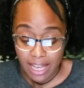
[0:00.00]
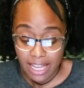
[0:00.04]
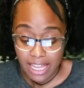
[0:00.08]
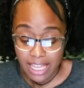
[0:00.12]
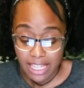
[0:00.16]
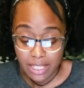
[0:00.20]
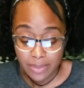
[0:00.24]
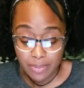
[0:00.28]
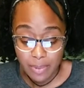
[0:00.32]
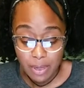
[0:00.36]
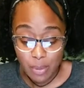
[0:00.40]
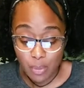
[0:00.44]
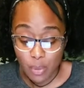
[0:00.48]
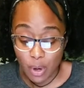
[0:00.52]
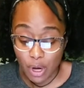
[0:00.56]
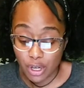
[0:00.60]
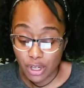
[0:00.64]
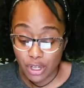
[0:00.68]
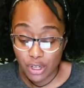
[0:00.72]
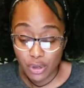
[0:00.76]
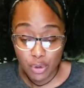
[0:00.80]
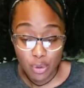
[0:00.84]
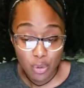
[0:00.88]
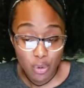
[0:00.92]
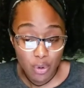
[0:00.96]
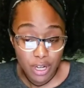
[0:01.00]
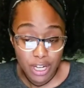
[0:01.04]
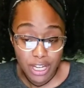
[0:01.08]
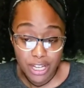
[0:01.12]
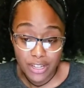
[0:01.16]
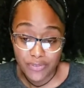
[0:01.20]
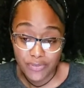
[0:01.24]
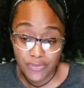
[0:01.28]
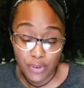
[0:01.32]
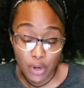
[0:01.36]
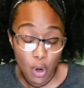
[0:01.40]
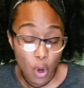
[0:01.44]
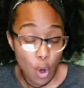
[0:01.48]
He's been working on
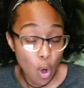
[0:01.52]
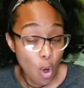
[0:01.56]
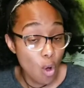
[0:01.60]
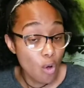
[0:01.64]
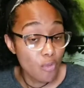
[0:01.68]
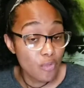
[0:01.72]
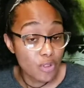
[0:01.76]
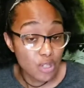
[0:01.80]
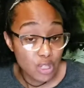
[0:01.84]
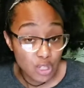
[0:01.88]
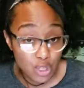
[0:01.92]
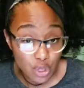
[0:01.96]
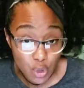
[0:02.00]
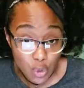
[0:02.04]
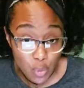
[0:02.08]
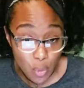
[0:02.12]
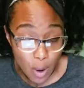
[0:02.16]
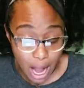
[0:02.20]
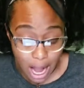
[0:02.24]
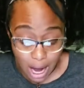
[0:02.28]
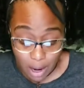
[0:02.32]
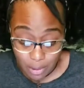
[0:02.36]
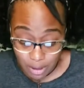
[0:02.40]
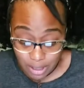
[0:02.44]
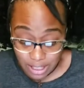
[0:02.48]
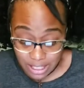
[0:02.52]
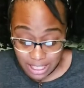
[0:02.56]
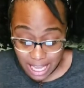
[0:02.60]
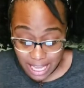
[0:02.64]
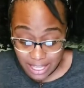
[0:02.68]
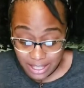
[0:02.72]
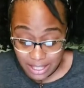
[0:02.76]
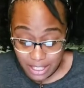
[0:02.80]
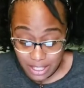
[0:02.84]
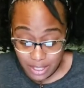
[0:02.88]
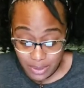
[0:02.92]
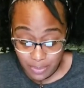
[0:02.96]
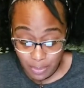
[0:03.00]
it for over 2 hours
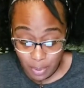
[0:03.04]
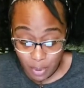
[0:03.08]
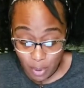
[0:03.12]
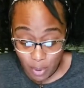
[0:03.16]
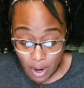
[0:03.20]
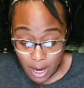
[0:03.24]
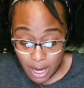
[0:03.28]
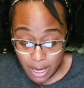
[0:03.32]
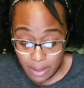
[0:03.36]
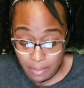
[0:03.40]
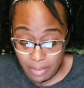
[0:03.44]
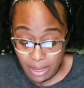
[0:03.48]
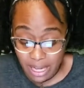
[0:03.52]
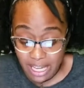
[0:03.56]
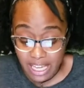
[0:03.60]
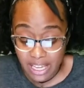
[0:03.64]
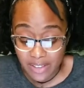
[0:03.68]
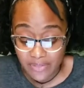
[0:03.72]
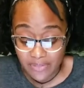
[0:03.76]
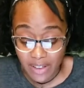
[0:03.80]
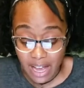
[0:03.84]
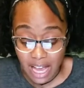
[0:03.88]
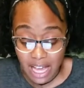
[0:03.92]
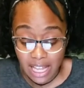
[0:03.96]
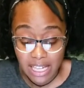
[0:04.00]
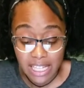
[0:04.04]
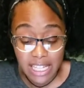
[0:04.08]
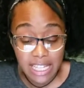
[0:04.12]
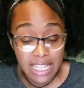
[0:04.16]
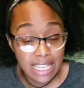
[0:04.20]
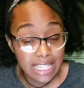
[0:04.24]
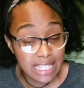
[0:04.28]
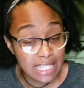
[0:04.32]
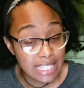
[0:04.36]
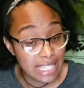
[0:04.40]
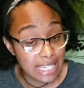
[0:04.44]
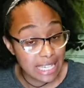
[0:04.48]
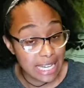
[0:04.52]
at this point, but he finally
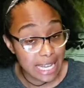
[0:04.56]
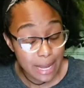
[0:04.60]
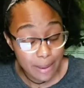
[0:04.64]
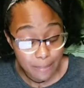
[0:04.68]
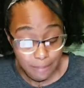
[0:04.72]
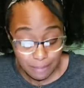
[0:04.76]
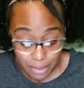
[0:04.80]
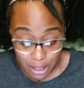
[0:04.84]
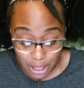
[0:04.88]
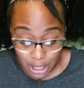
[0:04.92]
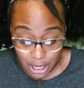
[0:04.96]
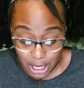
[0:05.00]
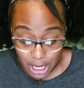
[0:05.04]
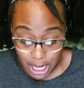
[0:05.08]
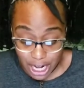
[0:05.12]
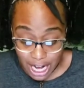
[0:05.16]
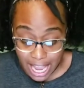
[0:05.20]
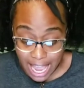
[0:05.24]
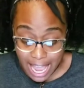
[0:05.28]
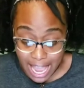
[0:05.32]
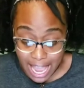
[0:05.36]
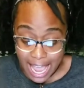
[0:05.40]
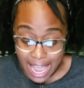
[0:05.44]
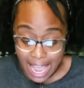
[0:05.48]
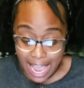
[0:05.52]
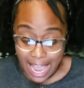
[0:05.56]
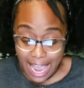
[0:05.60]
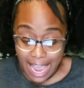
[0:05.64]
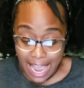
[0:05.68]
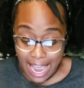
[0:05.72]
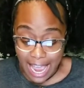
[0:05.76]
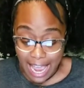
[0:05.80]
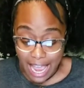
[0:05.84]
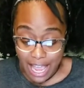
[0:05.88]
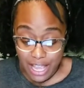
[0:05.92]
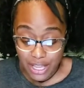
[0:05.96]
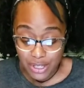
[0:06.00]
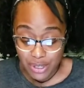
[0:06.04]
gets an ember.
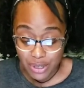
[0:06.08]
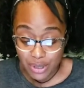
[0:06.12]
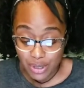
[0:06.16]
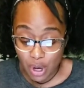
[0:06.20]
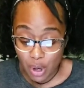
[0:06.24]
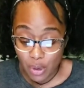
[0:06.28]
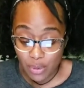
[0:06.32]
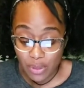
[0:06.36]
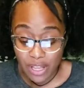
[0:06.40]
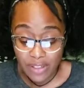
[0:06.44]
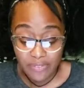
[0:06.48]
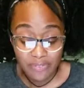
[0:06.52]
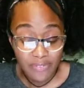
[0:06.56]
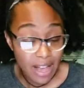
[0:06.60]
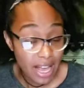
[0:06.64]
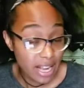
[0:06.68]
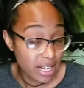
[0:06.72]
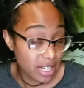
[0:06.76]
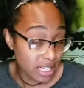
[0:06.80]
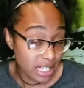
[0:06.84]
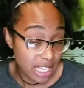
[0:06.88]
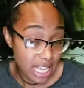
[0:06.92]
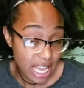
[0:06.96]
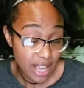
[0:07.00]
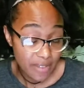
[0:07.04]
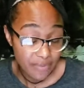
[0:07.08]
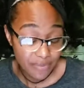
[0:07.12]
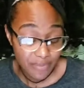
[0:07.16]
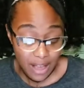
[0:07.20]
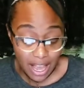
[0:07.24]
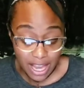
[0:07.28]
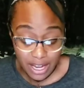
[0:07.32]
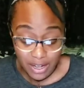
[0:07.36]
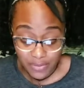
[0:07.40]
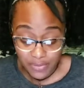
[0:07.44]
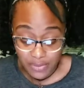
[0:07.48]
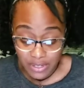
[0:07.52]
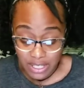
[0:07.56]
And, you know, they finally have
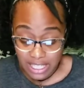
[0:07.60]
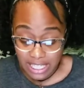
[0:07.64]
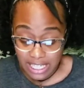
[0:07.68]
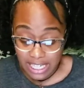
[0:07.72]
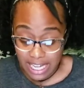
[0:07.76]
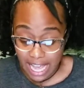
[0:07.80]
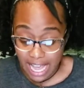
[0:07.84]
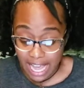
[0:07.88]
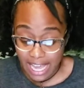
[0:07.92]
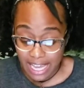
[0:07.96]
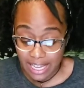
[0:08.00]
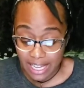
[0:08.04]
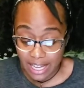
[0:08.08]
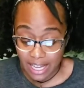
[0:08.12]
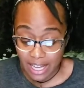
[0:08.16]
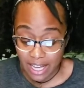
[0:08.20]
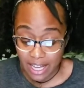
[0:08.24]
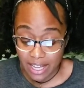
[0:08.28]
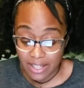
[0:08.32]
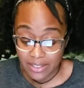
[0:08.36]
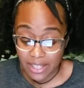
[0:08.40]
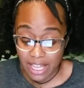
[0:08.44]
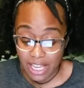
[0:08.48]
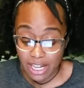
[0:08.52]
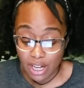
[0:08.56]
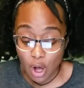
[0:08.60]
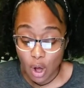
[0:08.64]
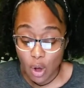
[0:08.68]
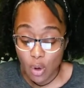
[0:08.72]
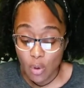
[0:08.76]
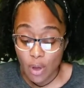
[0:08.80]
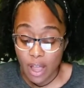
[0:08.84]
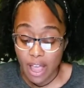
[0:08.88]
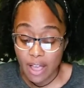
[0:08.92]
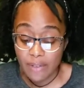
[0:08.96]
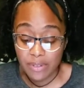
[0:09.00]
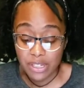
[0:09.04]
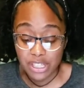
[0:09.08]
fire for tonight. They
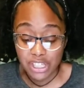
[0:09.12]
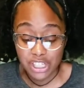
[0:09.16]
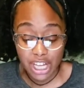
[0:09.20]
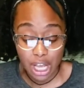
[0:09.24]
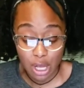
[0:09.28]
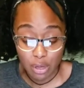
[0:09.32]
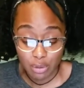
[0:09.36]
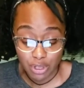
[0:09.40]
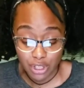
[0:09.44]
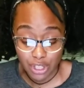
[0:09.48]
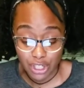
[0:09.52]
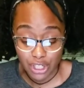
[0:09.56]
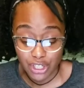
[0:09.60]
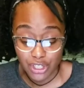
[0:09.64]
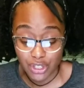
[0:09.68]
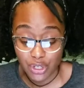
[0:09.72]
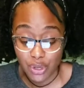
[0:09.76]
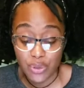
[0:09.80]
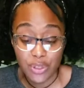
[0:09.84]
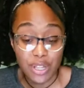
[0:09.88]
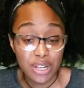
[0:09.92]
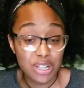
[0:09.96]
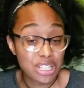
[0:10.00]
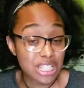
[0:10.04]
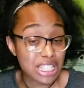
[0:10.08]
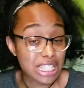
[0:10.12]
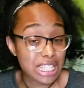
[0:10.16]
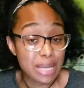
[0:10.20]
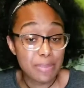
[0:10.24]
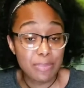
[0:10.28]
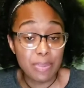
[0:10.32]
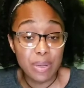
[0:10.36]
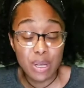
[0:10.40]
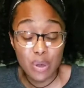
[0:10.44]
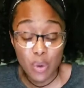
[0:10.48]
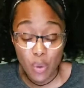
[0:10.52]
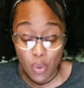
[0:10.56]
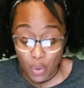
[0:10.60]
don't have a shelter, so they're
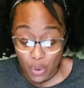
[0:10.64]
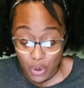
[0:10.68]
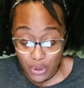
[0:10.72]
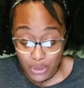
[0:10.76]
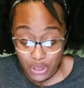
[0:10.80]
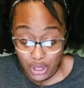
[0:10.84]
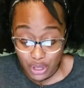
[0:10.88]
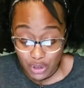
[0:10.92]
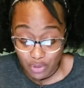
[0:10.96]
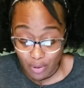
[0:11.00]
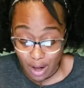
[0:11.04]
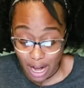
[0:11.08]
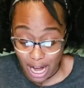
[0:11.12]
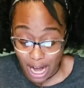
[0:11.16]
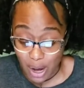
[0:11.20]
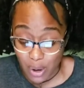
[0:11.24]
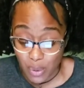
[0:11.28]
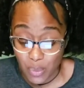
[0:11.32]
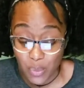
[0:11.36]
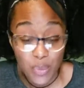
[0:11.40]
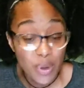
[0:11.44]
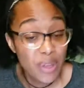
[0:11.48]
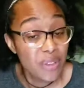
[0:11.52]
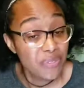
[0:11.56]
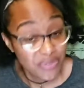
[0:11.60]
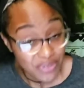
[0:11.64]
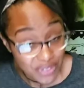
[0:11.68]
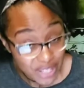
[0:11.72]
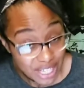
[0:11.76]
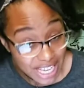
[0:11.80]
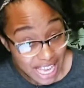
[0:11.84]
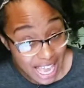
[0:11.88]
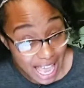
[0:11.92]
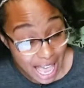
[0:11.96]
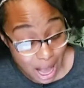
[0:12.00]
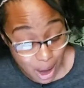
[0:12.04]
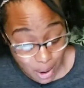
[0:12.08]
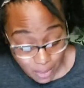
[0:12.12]
sleeping on the ground with the
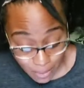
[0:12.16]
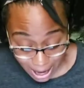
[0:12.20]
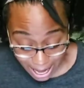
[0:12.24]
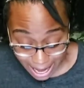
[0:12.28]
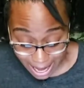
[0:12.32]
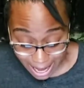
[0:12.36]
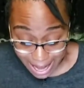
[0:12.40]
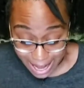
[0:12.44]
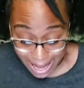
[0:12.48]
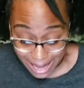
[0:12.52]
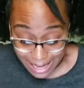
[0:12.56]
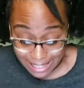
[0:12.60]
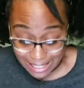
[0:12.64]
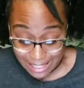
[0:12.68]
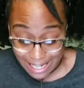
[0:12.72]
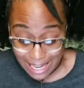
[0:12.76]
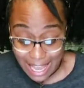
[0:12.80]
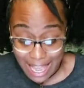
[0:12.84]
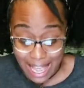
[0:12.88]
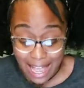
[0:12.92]
cowhide.